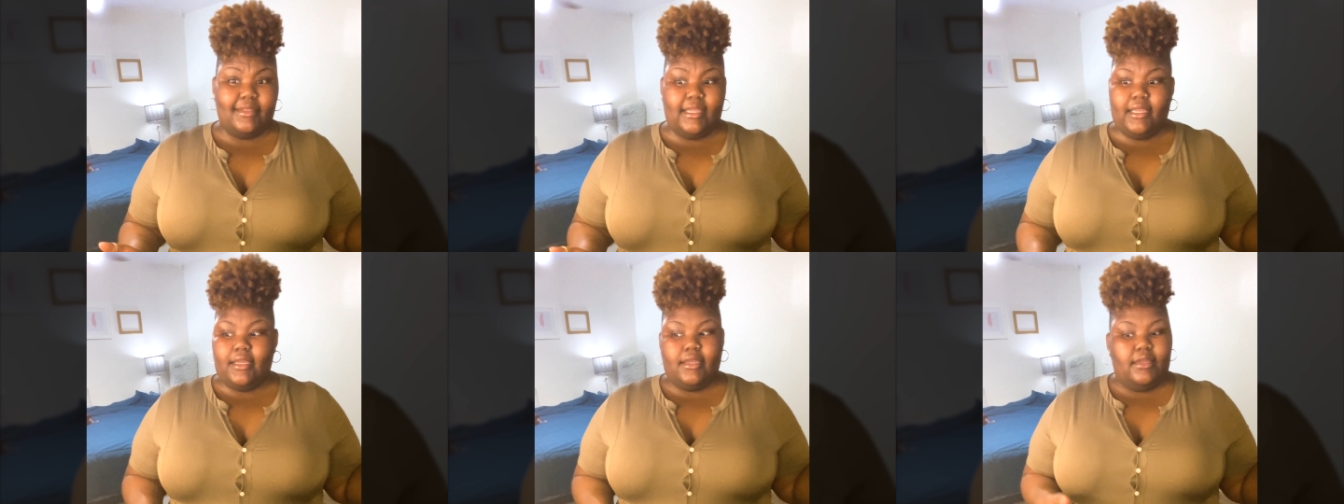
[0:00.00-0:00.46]

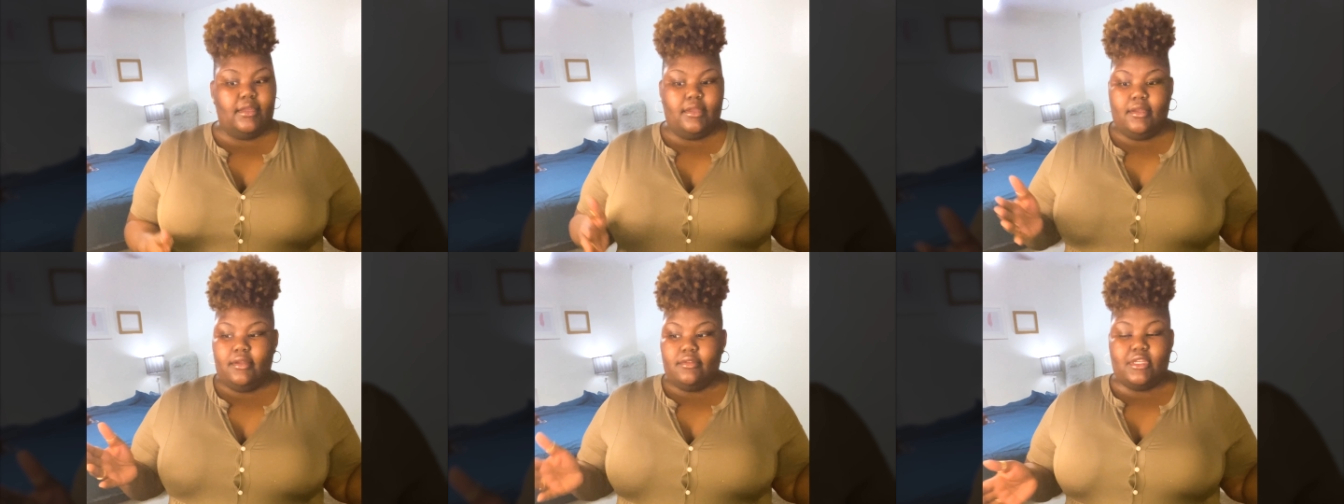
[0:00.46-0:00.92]
Like,
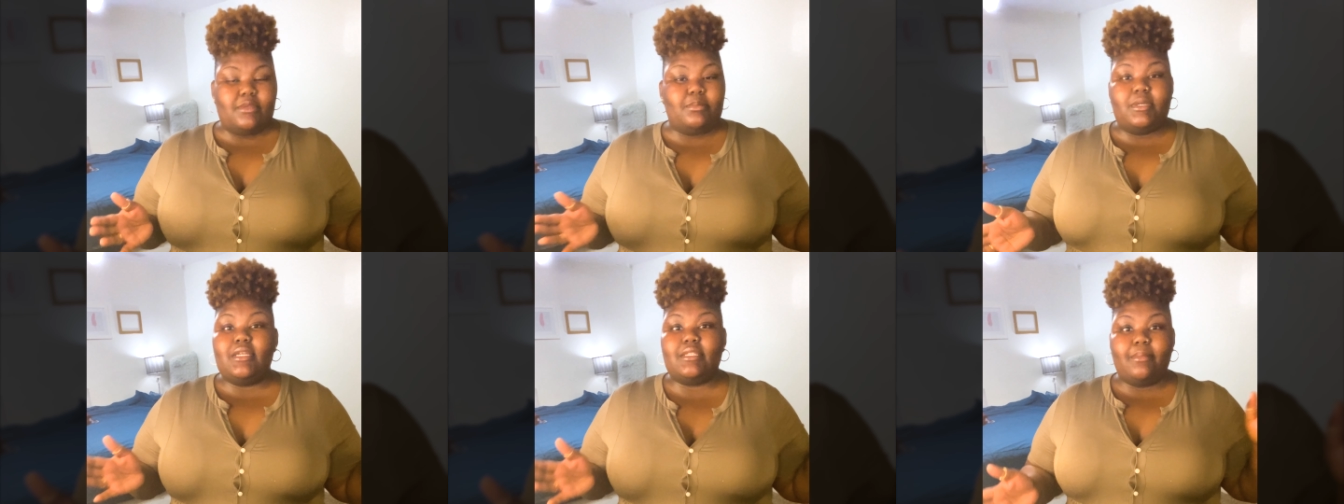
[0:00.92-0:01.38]
just
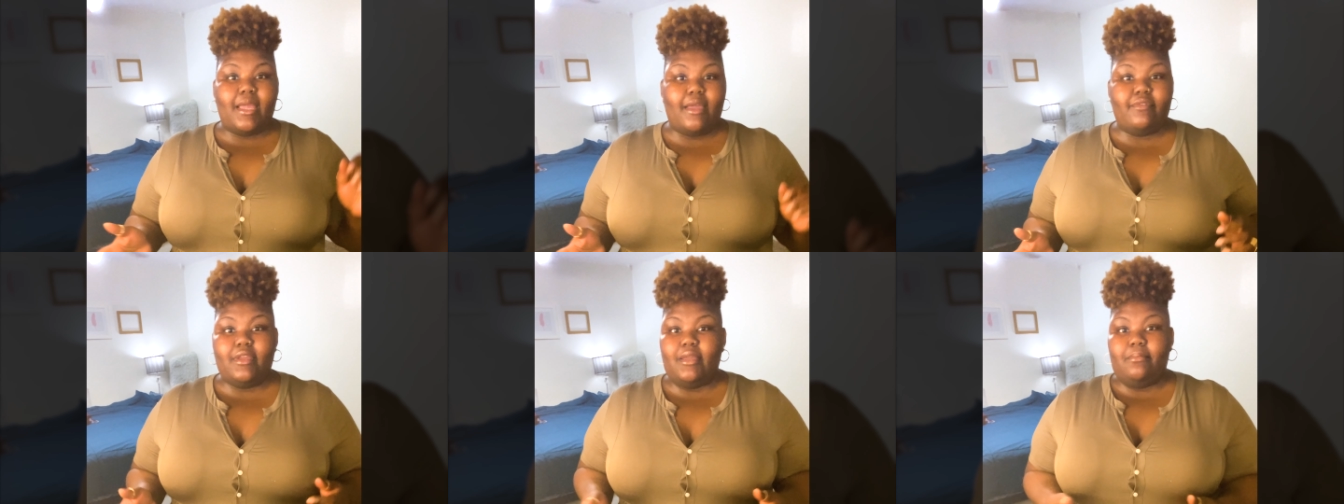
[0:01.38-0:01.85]
because I'm
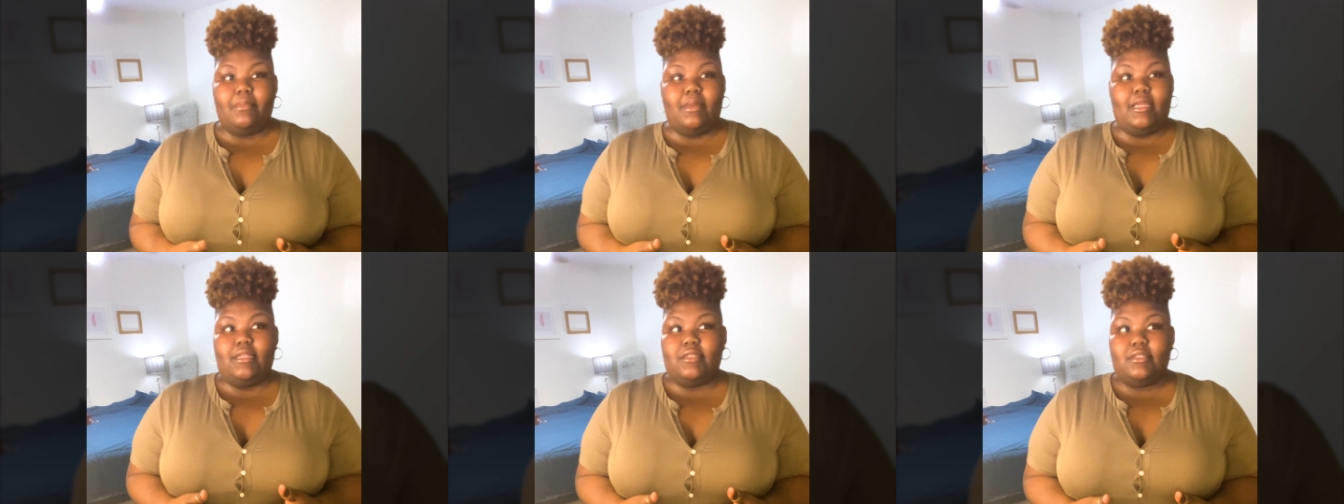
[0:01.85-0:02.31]
heavy, it
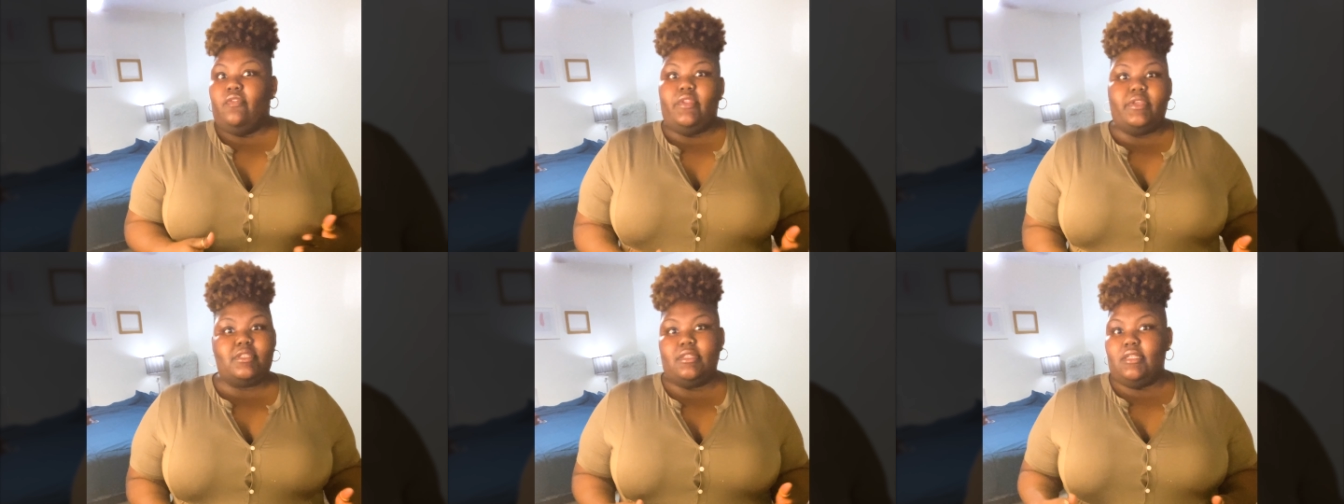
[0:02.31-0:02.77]
means
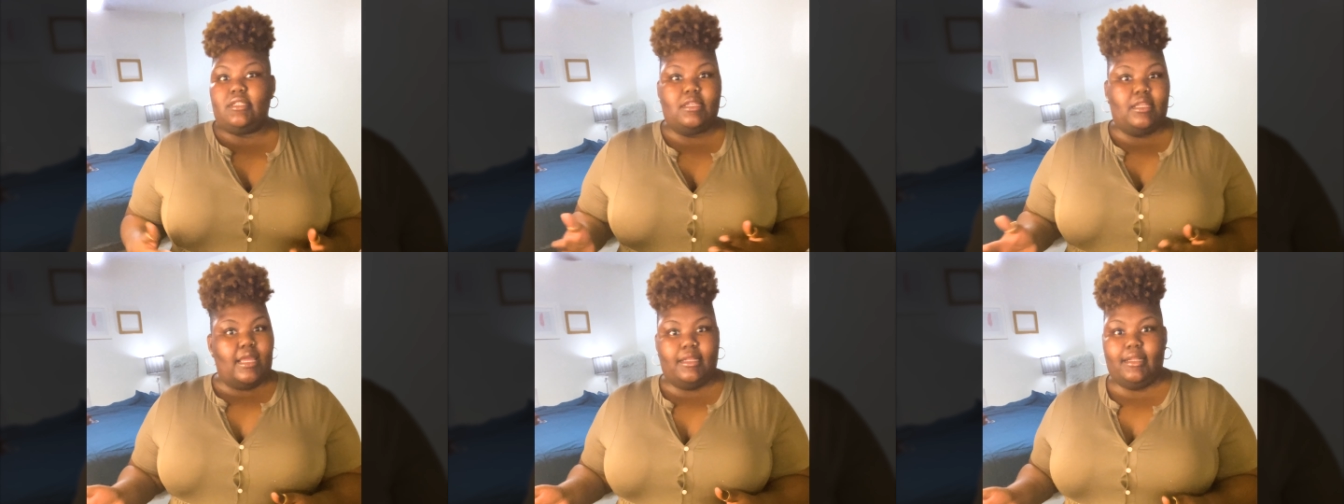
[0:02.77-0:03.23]
this and this
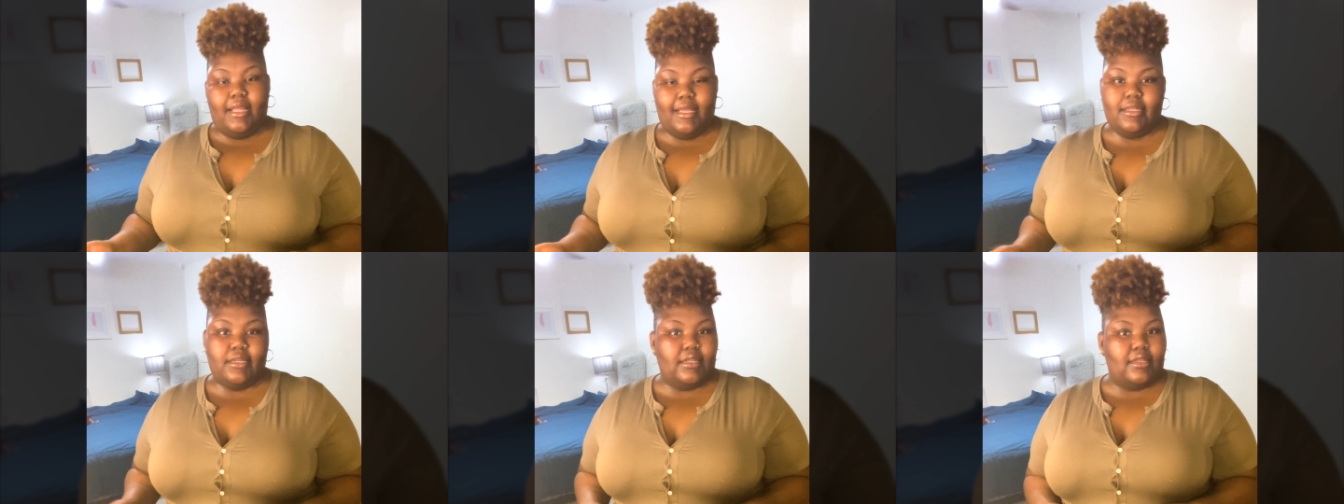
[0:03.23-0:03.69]
and that and
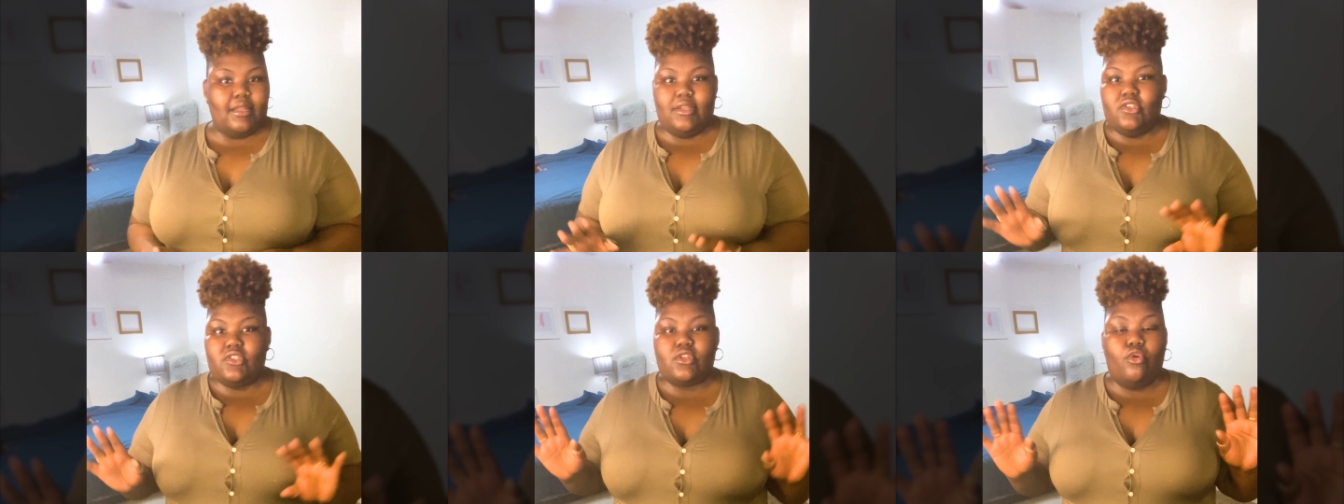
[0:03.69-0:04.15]
that, and they
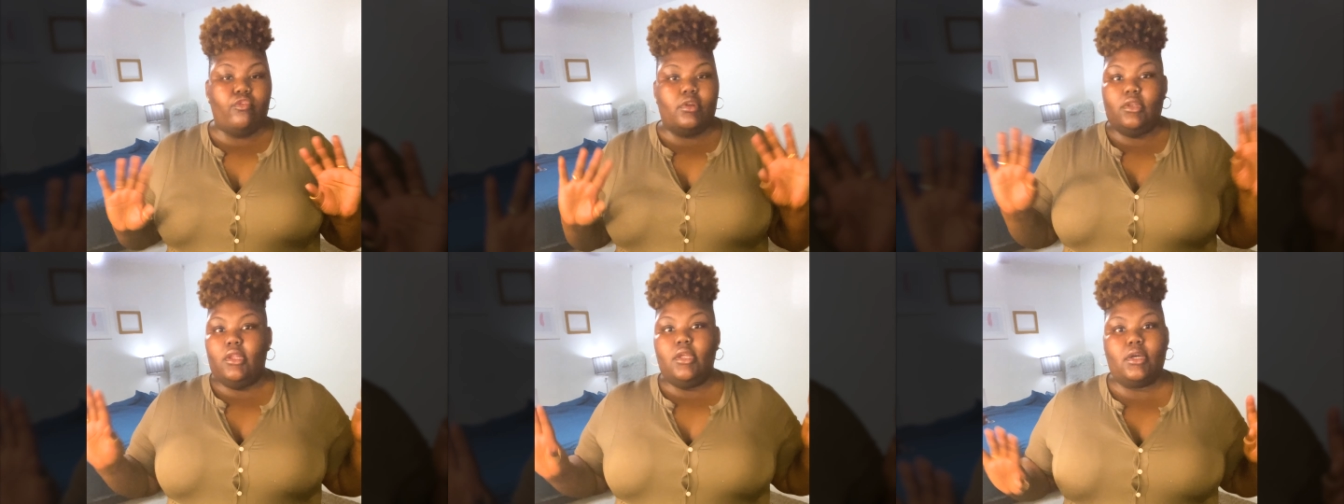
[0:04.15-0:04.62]
just
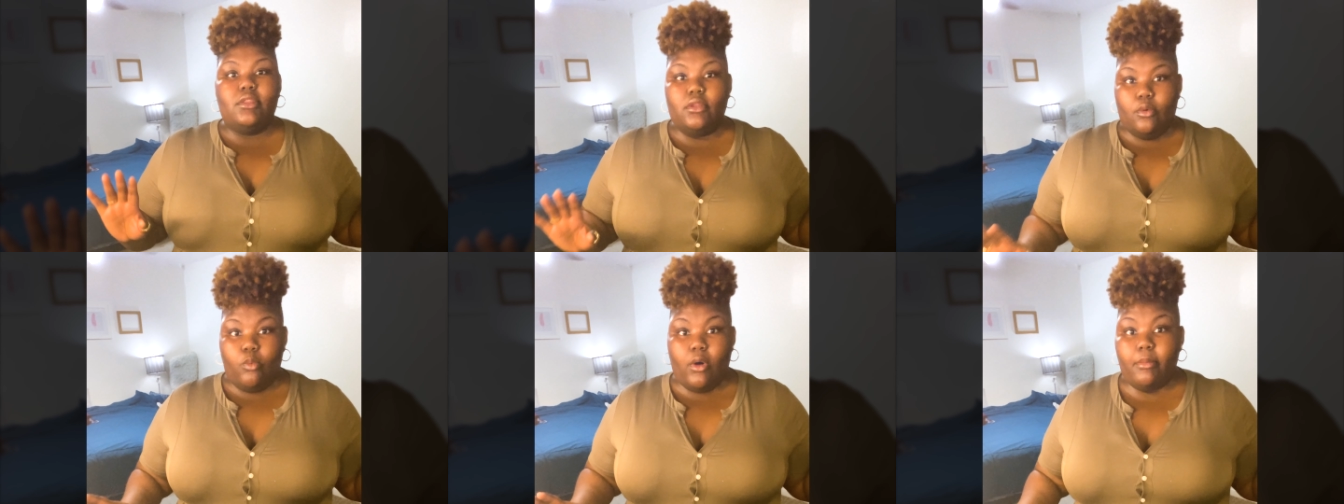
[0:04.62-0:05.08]
overlook
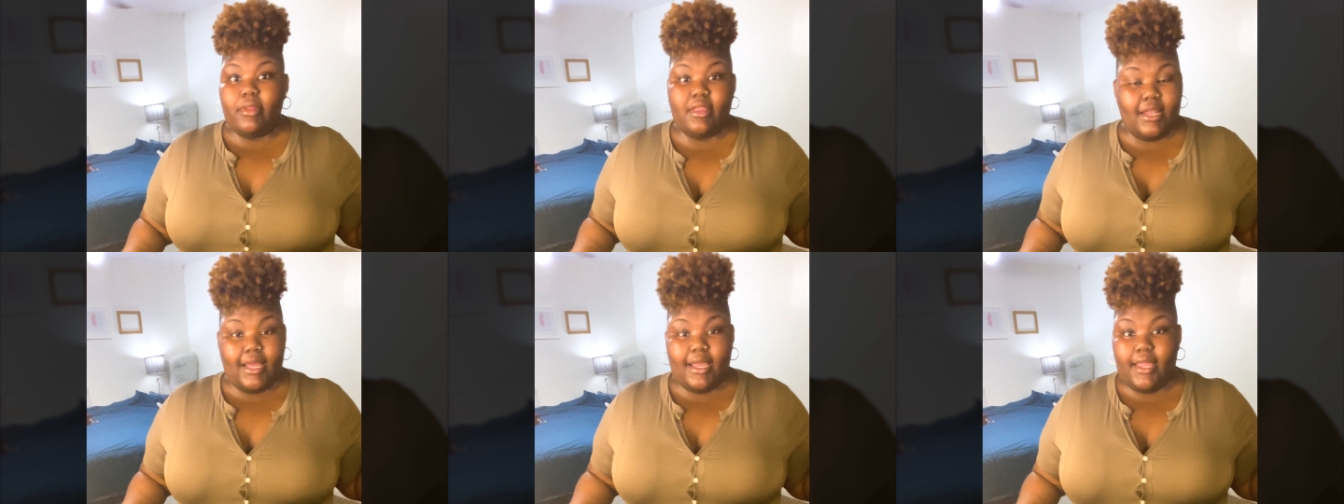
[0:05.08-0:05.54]
the woman
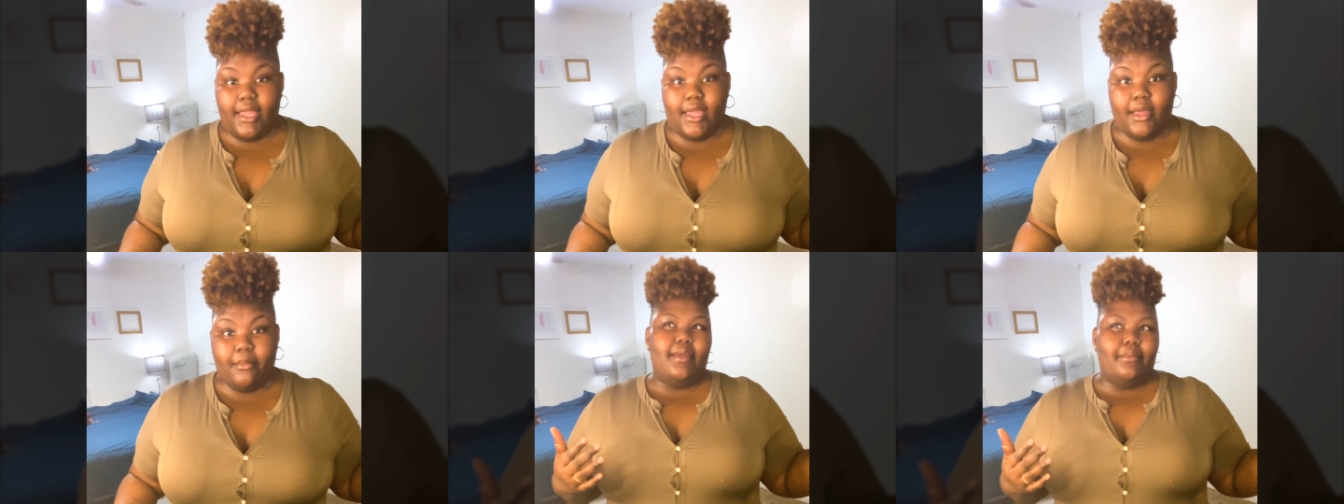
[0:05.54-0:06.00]
that I
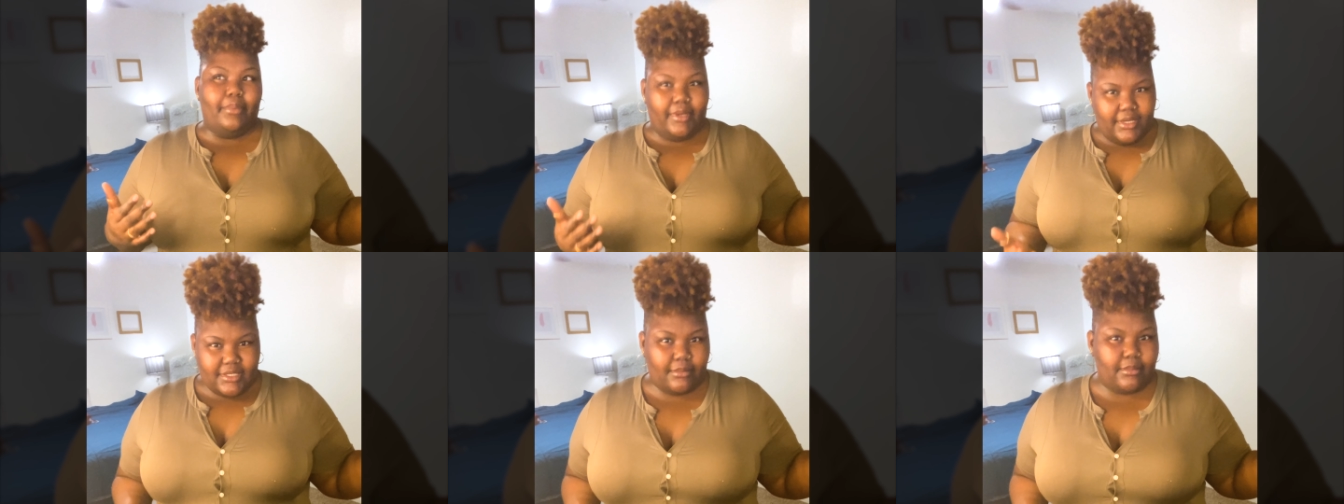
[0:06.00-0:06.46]
am
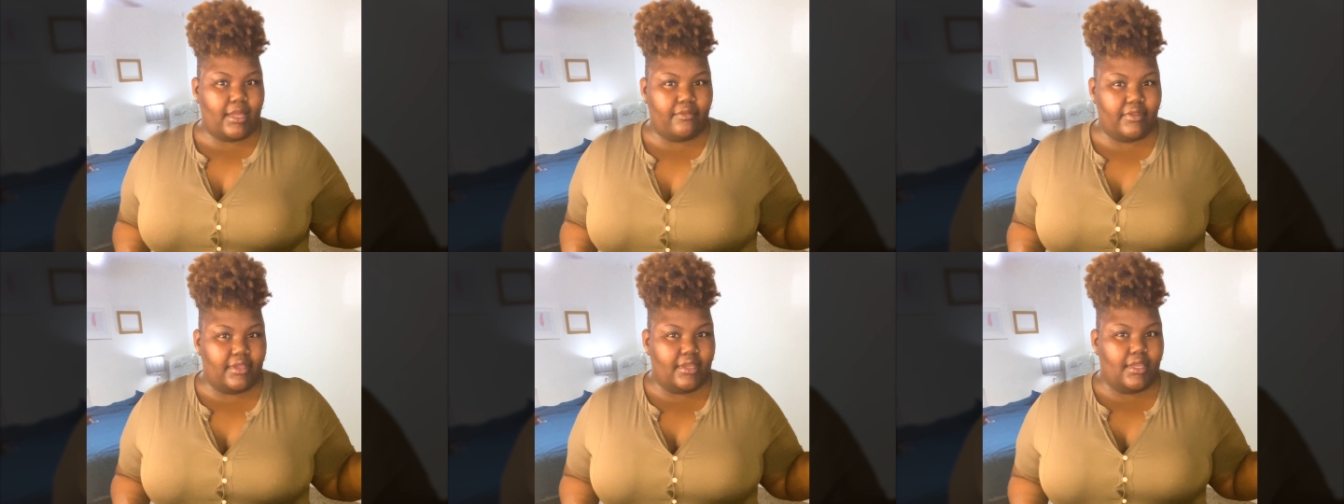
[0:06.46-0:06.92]
because I'm
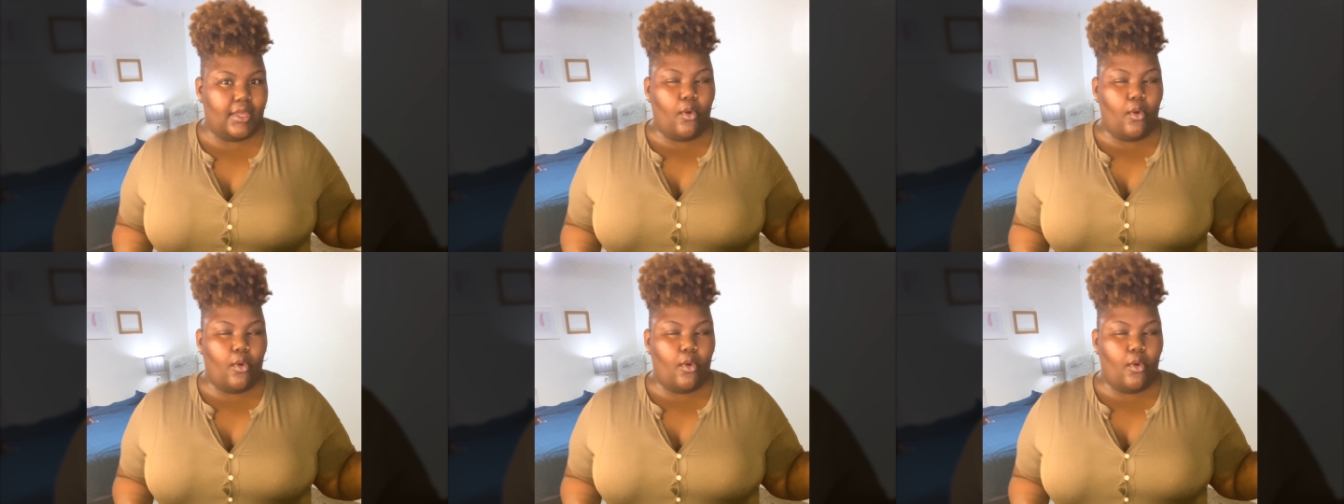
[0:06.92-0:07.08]
heavy.